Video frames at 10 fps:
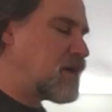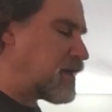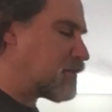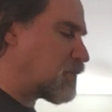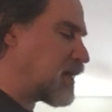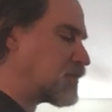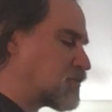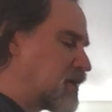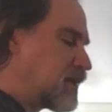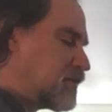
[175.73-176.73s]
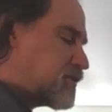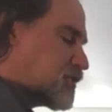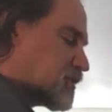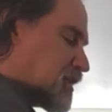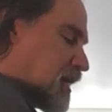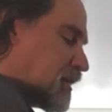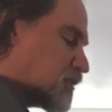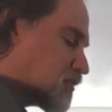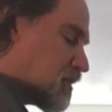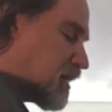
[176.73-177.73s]
And a right triangle is just any
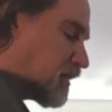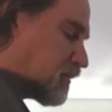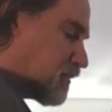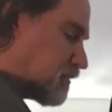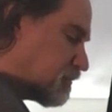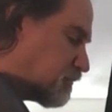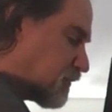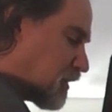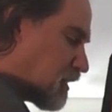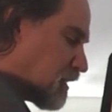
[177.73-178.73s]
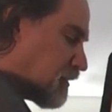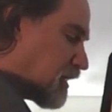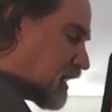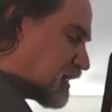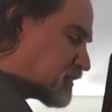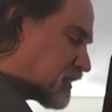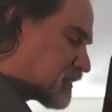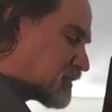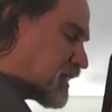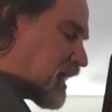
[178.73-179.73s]
triangle that has
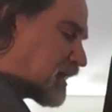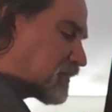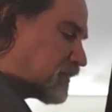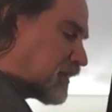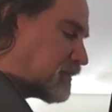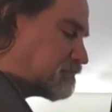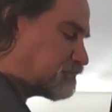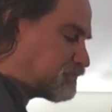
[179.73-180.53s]
exactly